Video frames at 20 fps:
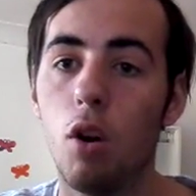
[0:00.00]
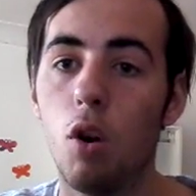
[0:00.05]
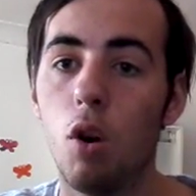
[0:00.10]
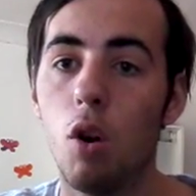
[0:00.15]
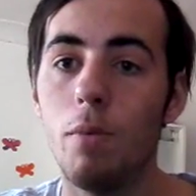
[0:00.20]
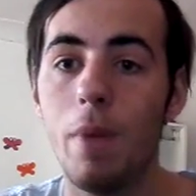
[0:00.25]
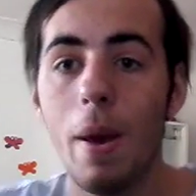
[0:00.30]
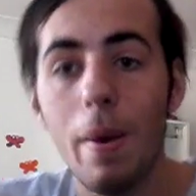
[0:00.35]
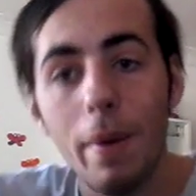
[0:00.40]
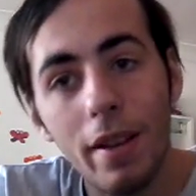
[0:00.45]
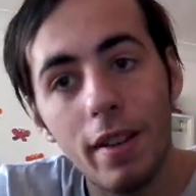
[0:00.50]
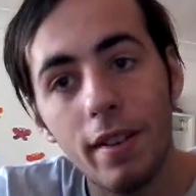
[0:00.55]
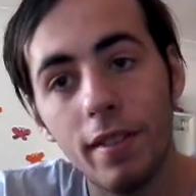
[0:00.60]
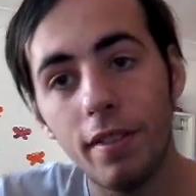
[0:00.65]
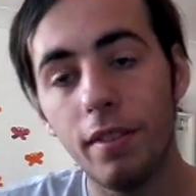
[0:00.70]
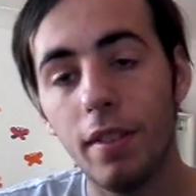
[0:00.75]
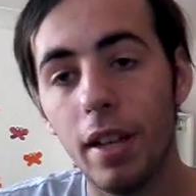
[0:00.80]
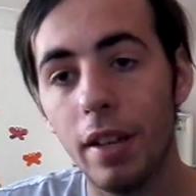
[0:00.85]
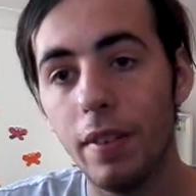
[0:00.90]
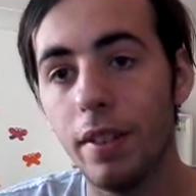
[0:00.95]
Or maybe
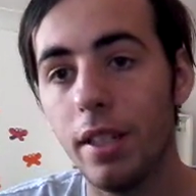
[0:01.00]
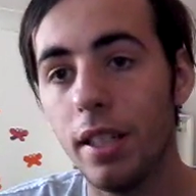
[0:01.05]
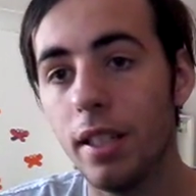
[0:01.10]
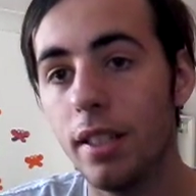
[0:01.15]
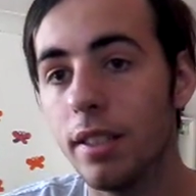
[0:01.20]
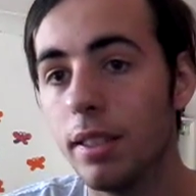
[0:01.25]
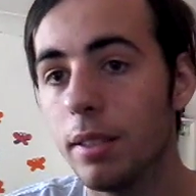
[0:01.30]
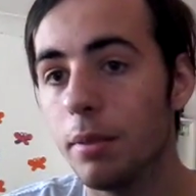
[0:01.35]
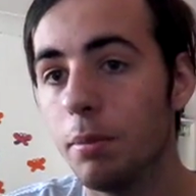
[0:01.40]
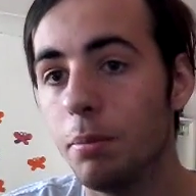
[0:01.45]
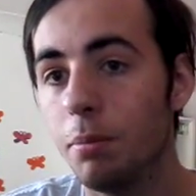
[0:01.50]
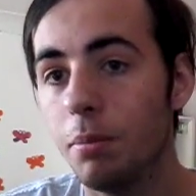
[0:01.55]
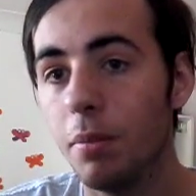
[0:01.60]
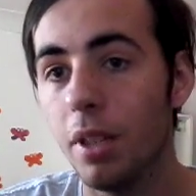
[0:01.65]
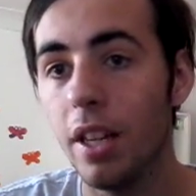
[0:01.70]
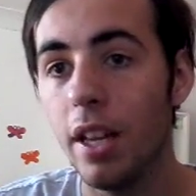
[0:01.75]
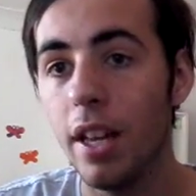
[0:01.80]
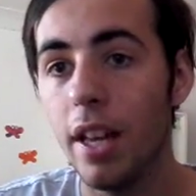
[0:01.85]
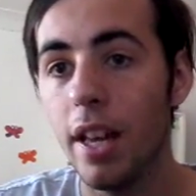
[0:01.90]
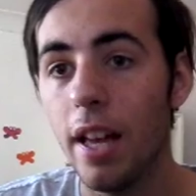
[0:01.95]
even some
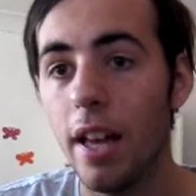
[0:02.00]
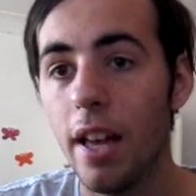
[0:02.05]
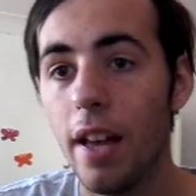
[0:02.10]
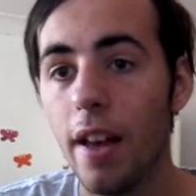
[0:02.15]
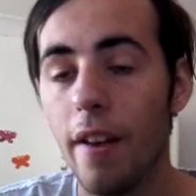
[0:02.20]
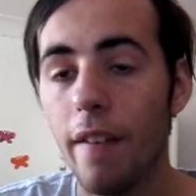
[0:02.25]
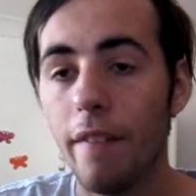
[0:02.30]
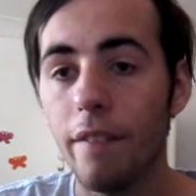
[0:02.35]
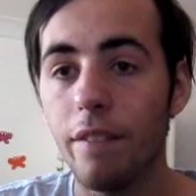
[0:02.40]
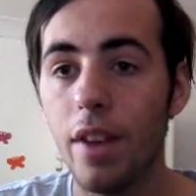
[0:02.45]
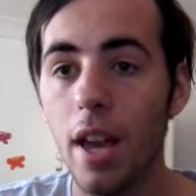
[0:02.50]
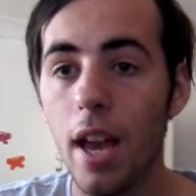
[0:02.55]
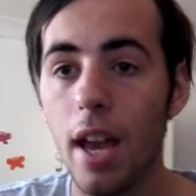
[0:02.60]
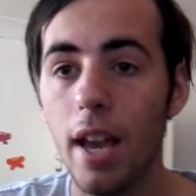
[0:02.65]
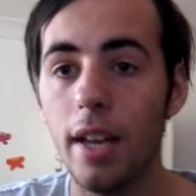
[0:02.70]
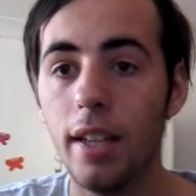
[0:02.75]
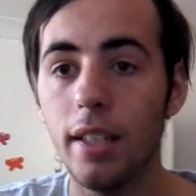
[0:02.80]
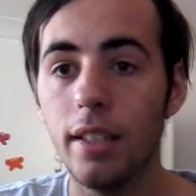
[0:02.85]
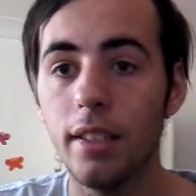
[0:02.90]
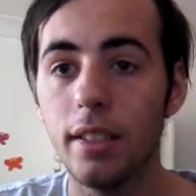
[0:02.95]

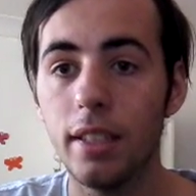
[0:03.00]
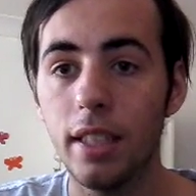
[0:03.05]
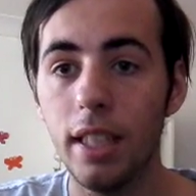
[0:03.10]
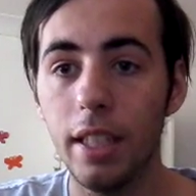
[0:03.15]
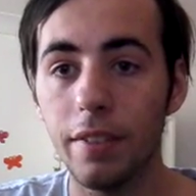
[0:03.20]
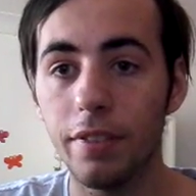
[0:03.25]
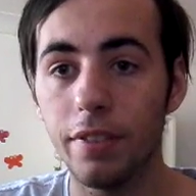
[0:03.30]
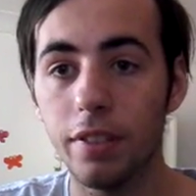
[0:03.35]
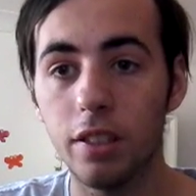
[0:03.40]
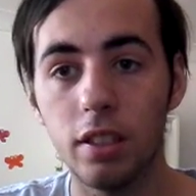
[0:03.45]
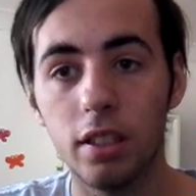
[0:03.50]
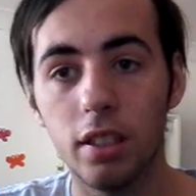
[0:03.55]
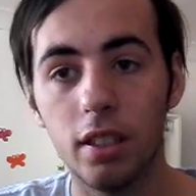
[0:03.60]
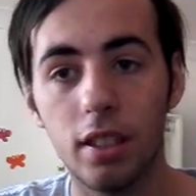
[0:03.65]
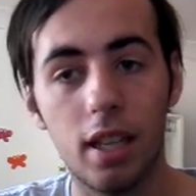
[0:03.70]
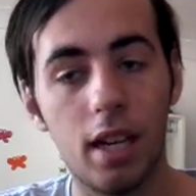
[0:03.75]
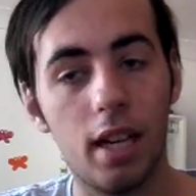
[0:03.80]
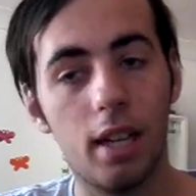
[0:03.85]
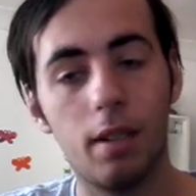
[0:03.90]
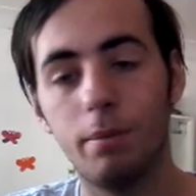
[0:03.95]
fan gifs.
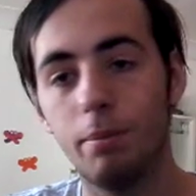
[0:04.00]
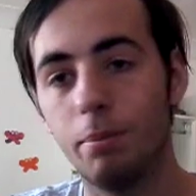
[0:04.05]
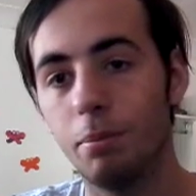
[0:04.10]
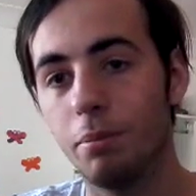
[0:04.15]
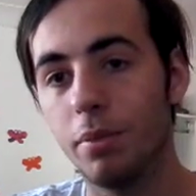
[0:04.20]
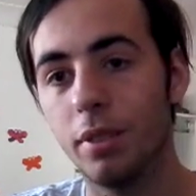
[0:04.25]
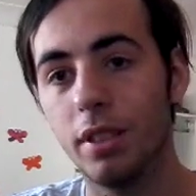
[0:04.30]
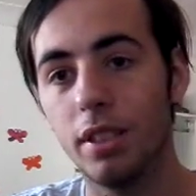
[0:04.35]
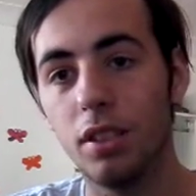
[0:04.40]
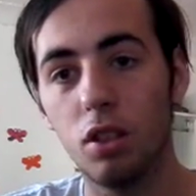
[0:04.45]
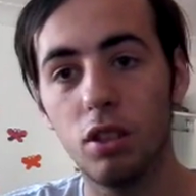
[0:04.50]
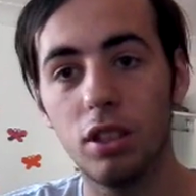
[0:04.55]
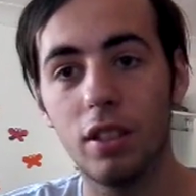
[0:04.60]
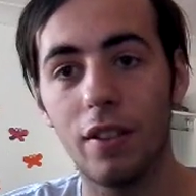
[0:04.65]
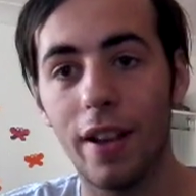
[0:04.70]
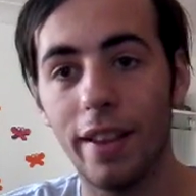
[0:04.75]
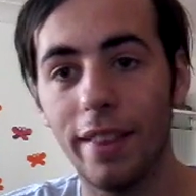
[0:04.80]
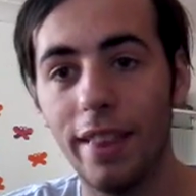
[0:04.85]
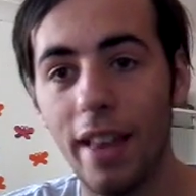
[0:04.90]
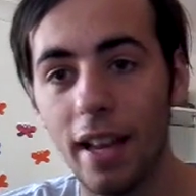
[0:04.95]
Or
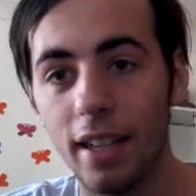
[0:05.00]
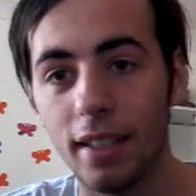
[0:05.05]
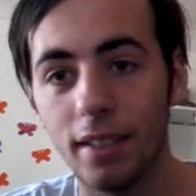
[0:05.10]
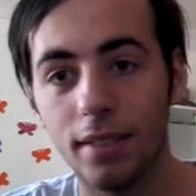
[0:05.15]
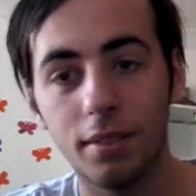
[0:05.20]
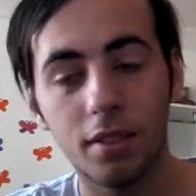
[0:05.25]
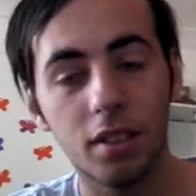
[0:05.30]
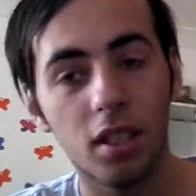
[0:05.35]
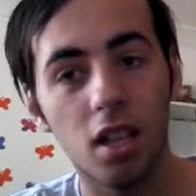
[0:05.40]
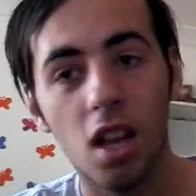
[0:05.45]
stuff like that.